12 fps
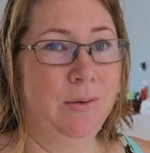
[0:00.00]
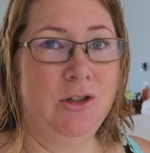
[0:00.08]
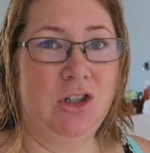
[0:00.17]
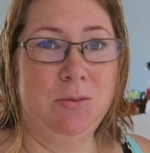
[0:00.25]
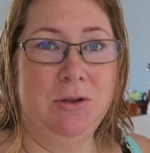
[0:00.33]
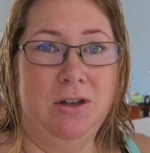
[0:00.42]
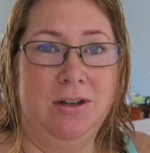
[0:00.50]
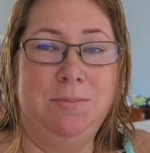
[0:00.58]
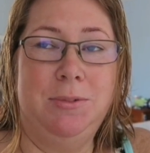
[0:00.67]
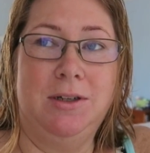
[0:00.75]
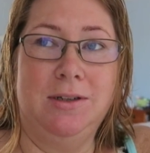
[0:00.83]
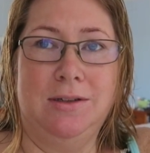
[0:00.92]
which should be nice,
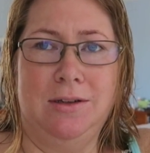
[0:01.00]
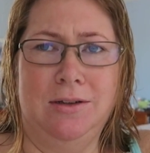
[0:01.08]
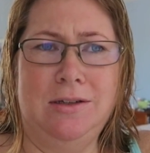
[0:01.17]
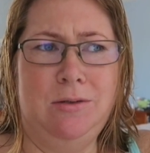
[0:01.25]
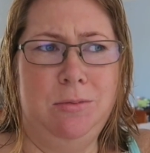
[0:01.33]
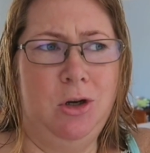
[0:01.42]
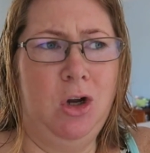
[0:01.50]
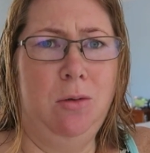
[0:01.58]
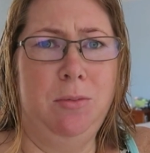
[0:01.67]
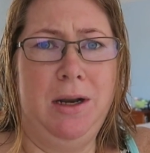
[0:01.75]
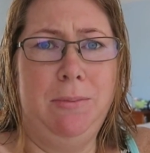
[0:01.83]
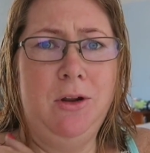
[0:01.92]
because since I've been home,
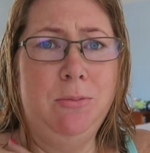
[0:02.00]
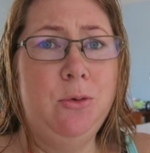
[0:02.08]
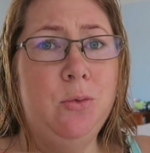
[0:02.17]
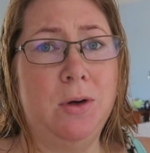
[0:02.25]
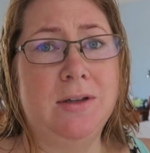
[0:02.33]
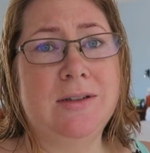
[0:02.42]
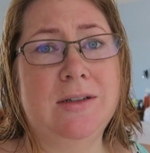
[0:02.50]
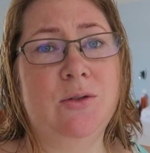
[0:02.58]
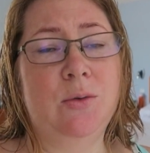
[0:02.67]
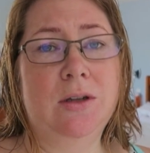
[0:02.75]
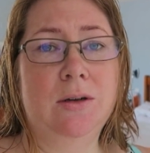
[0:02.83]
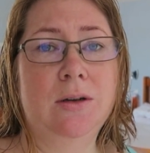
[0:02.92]
I've been out by the pool once, and
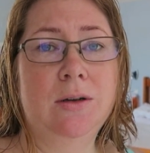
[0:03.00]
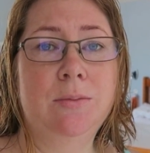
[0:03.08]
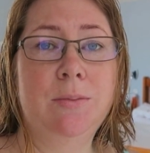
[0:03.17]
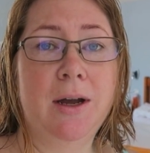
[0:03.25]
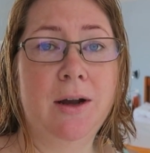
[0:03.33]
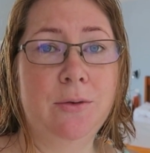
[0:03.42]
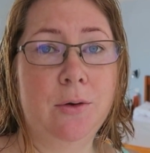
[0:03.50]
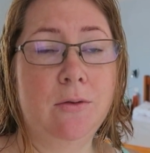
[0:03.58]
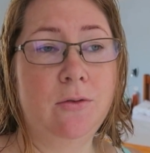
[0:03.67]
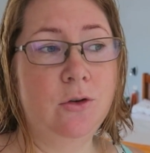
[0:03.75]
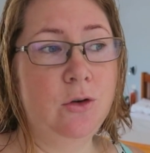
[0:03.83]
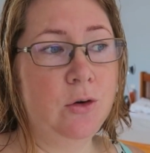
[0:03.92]
that's when the powers were
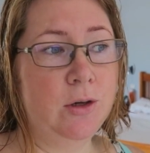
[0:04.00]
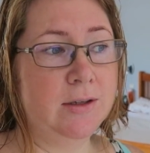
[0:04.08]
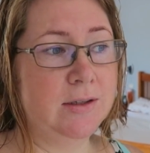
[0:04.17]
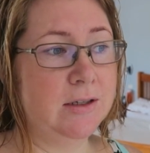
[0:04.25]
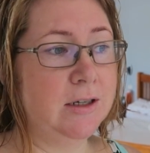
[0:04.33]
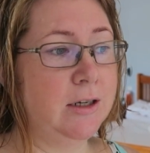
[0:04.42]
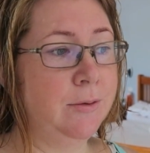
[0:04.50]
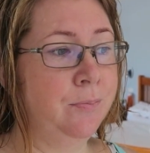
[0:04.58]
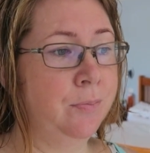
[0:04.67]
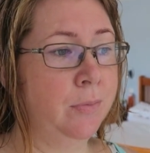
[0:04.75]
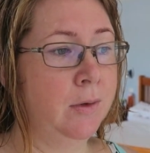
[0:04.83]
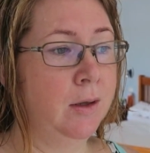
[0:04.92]
over for New Year's Day.
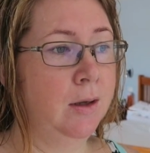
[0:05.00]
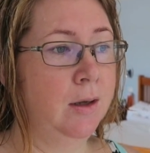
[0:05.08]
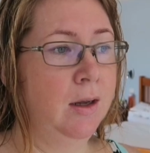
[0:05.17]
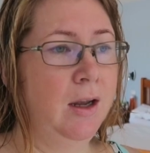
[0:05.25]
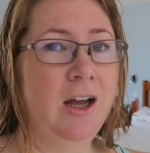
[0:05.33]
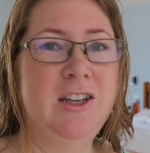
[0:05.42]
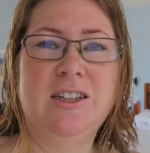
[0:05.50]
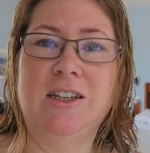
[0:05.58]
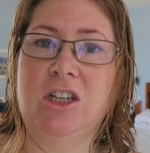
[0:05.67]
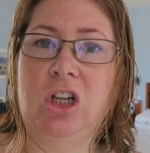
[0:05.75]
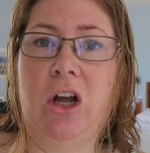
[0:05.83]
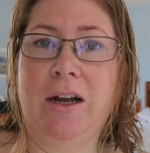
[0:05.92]
I didn't
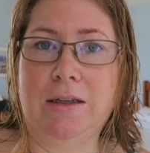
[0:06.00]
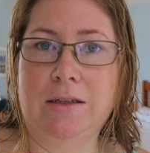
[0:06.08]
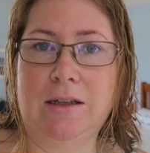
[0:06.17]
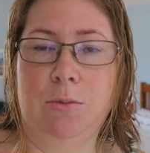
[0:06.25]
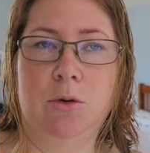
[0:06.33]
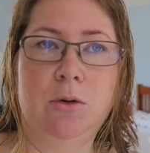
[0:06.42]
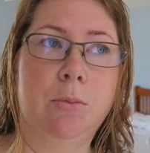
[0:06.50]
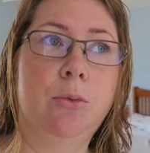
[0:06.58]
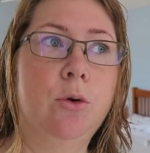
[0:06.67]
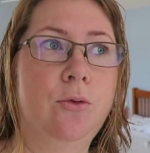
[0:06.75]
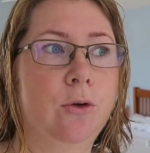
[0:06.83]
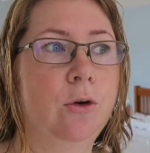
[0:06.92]
get to lie in the sun. We were in the
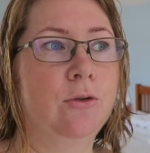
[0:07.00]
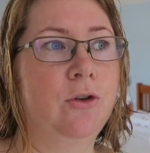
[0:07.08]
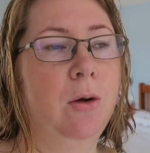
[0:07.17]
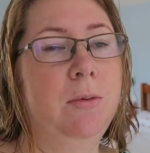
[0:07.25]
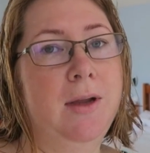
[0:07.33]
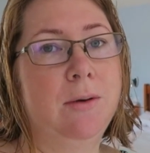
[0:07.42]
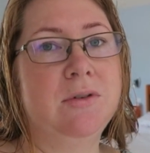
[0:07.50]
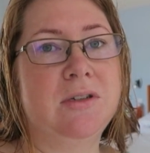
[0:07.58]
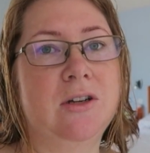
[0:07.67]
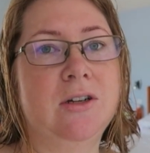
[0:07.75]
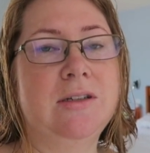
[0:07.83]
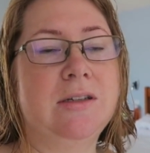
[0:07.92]
pool for a long time, and that was
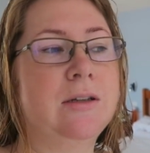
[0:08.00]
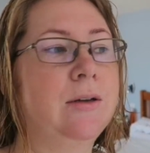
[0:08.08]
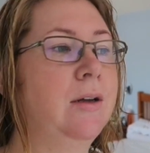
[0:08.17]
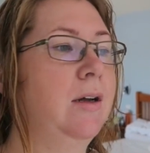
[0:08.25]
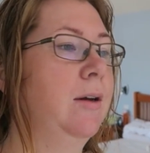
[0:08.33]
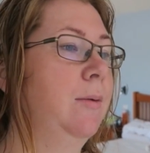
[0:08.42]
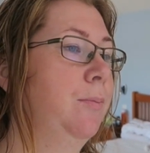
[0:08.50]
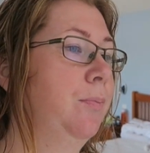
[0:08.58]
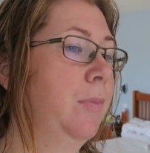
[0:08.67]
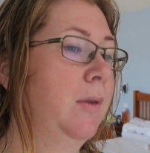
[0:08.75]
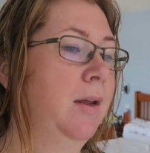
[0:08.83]
nice. I